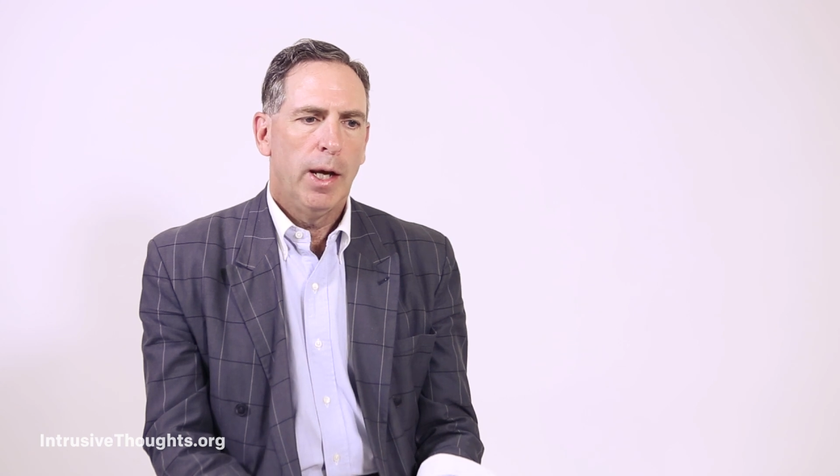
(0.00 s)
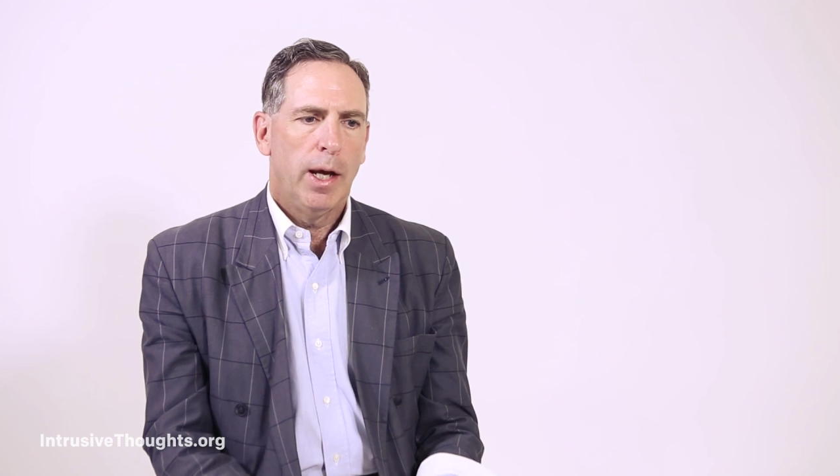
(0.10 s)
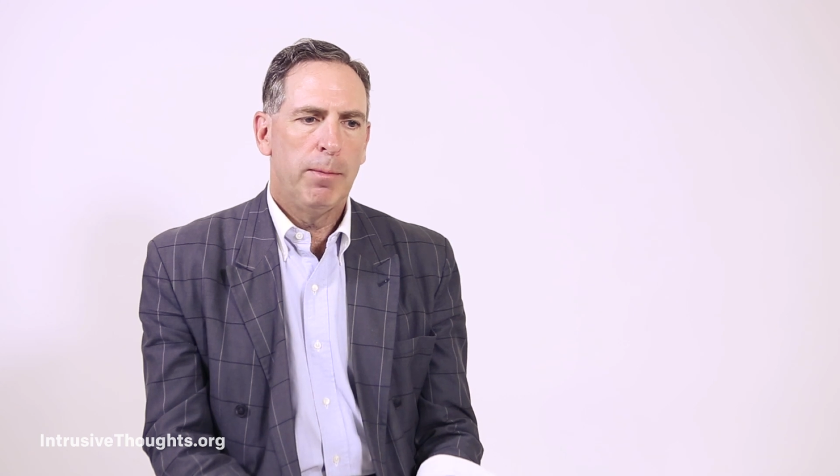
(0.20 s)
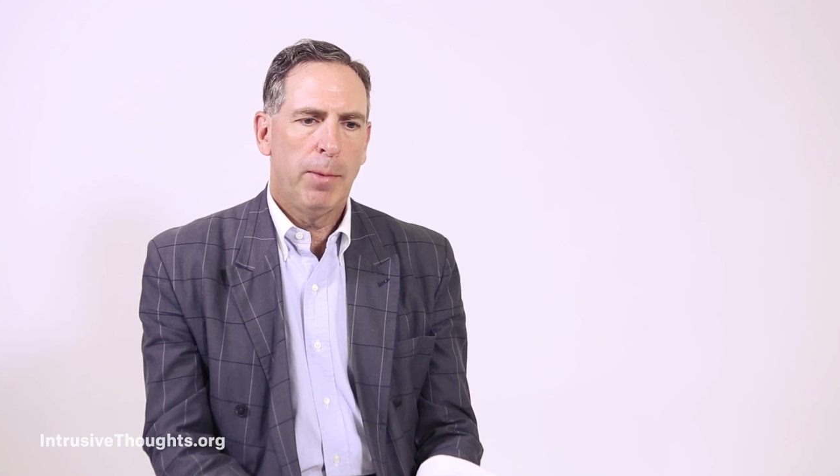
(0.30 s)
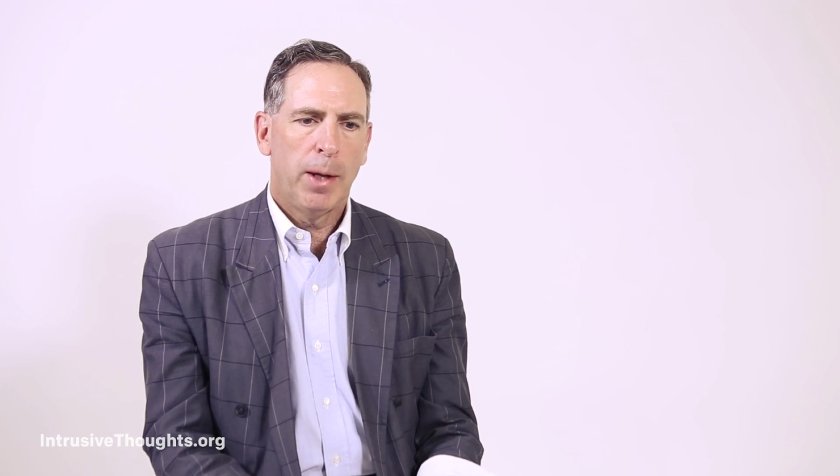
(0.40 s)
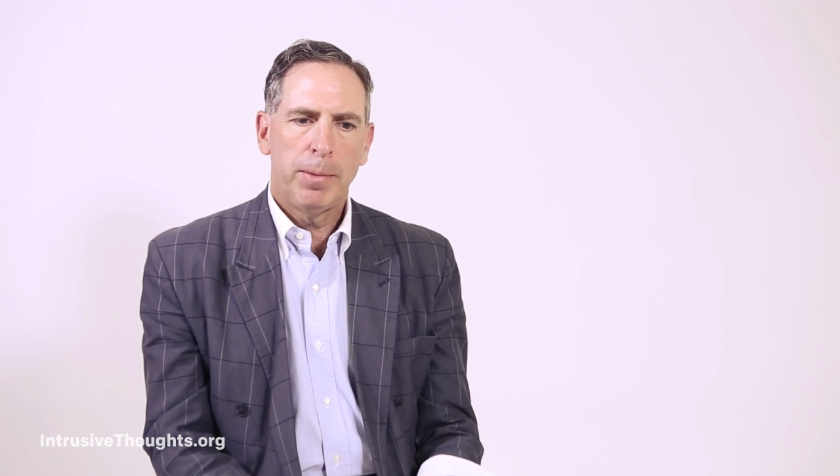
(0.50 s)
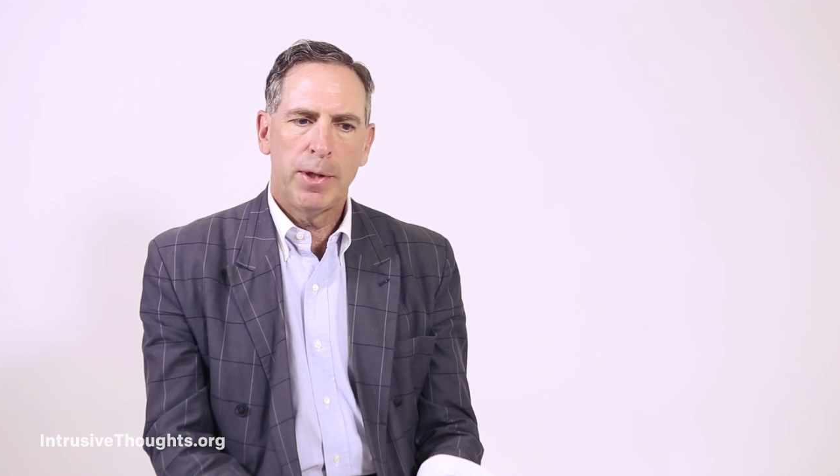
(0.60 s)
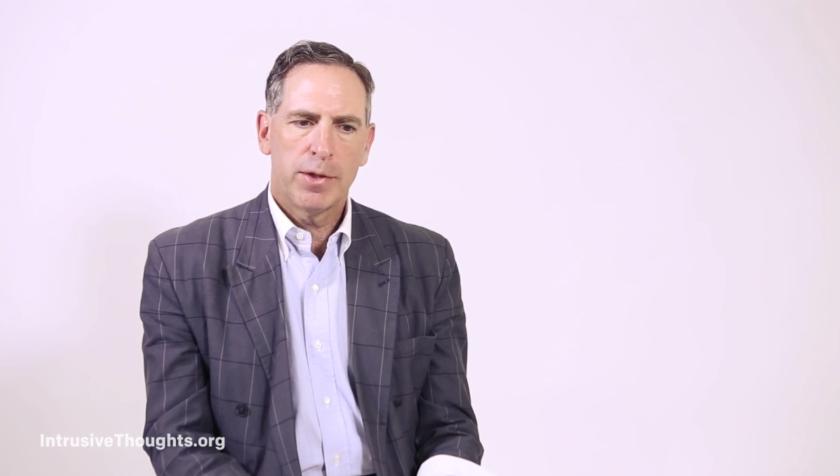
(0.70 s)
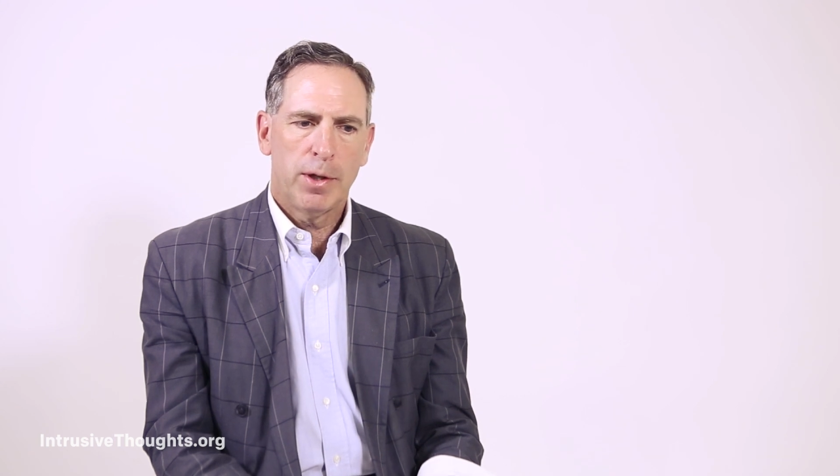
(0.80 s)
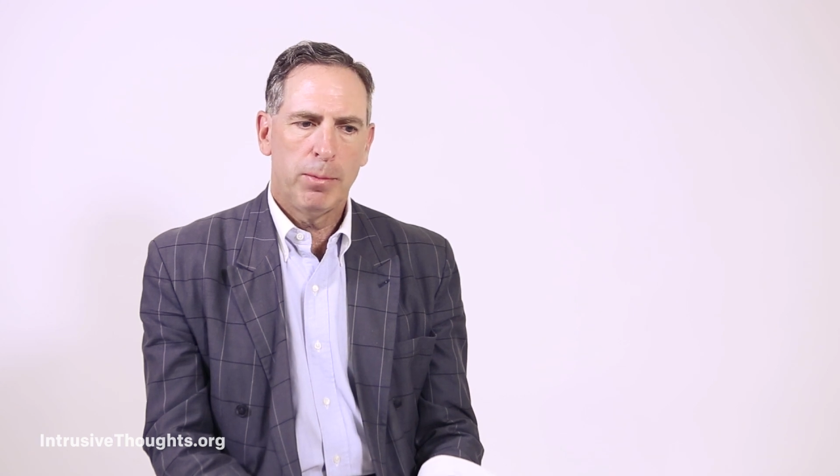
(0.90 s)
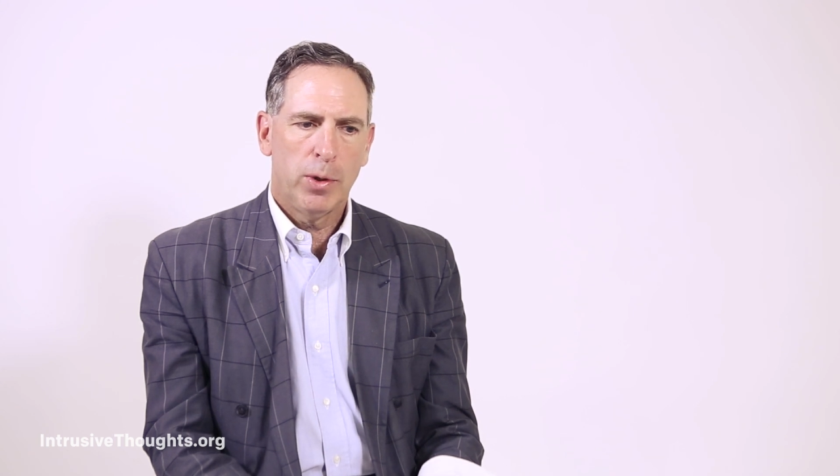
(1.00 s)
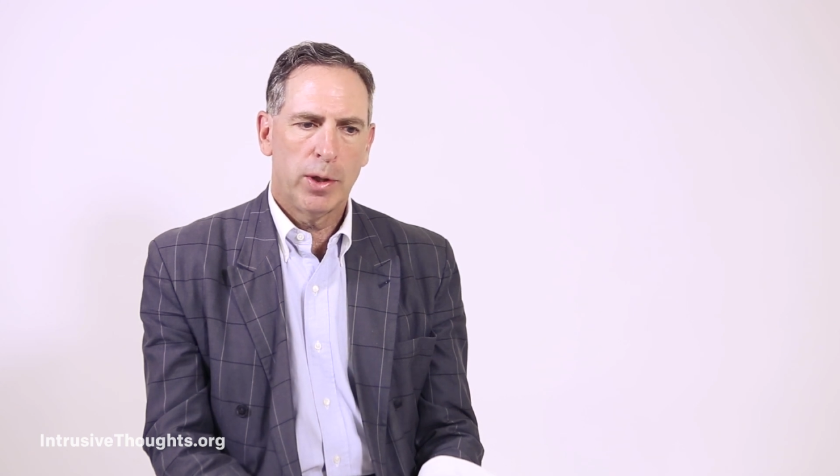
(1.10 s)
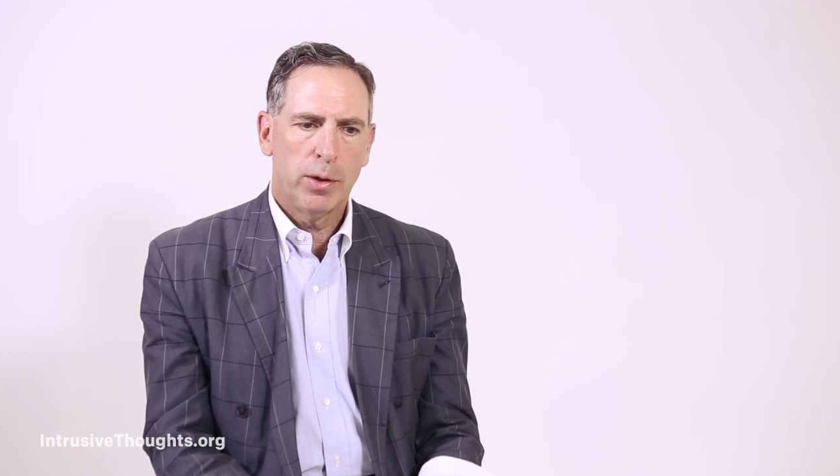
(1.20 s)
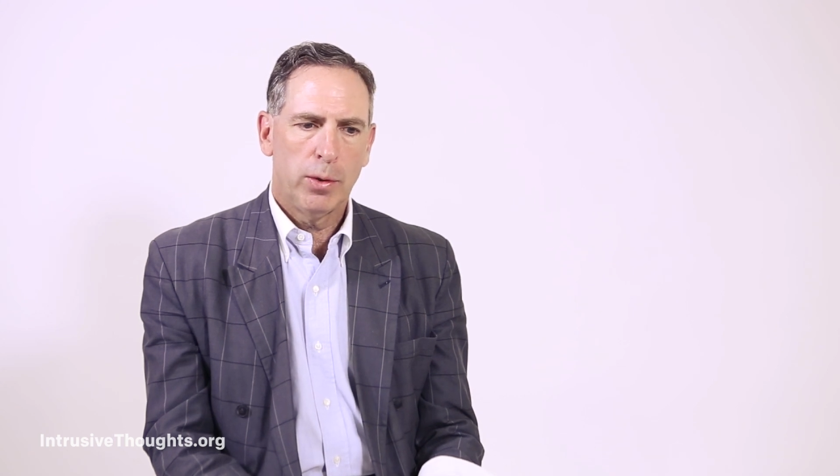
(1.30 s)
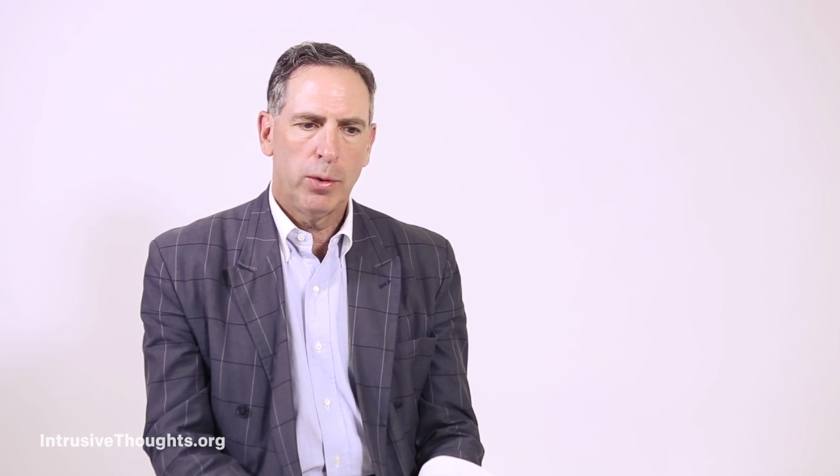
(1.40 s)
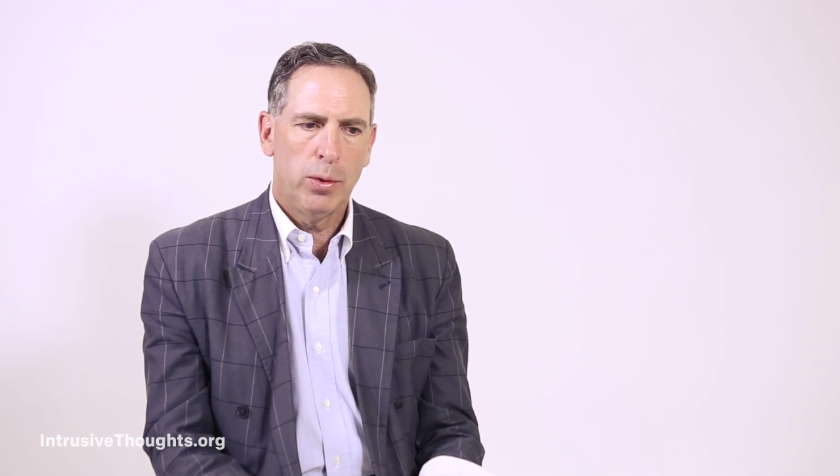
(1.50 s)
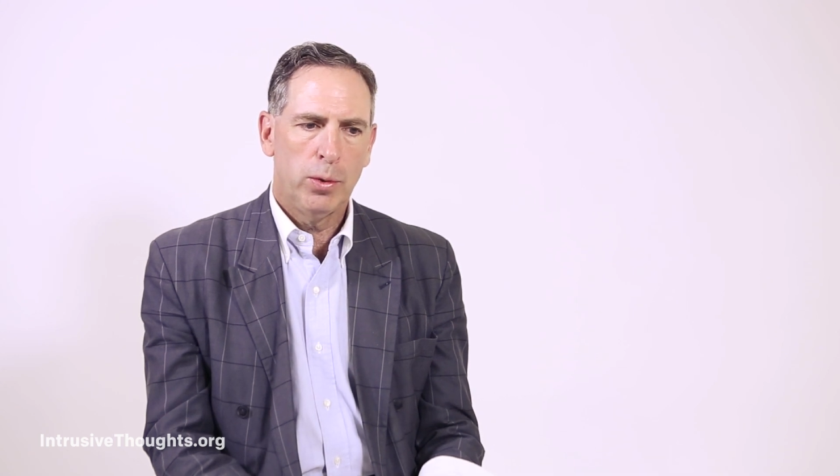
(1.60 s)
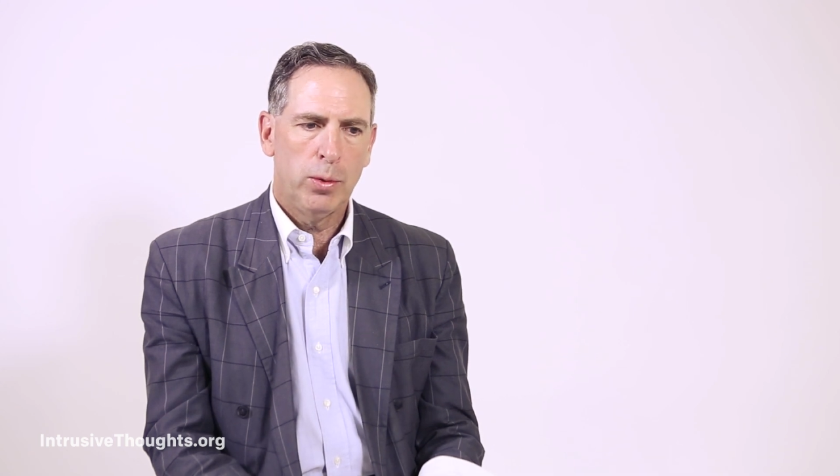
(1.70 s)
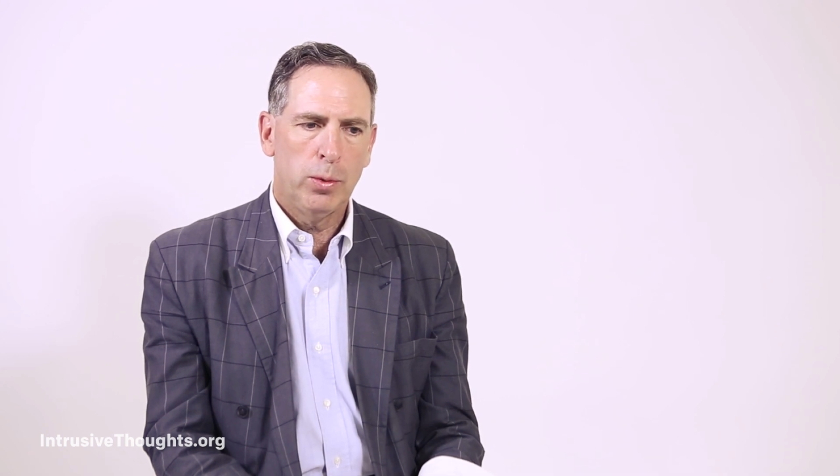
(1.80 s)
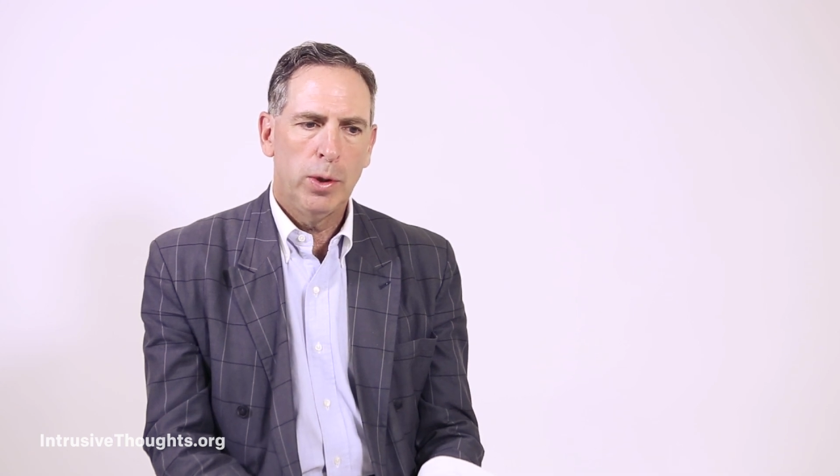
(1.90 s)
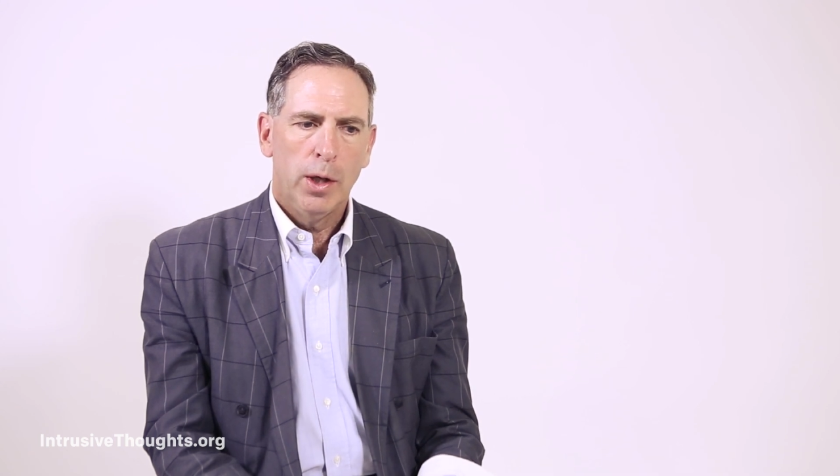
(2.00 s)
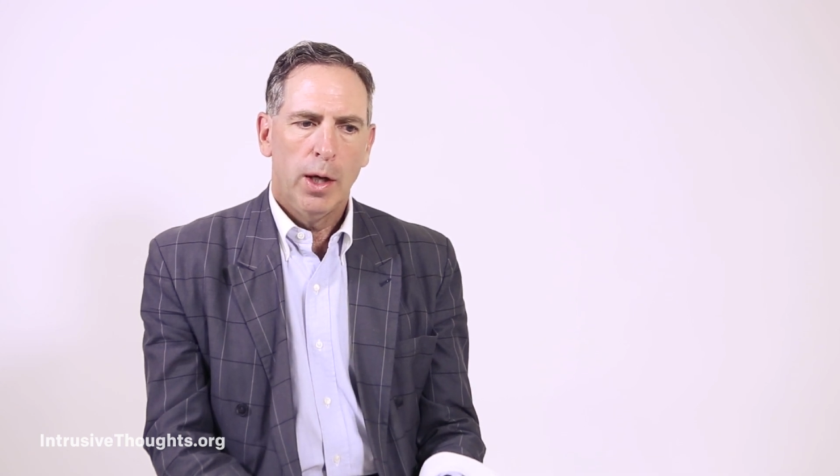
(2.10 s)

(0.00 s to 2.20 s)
It might be someone who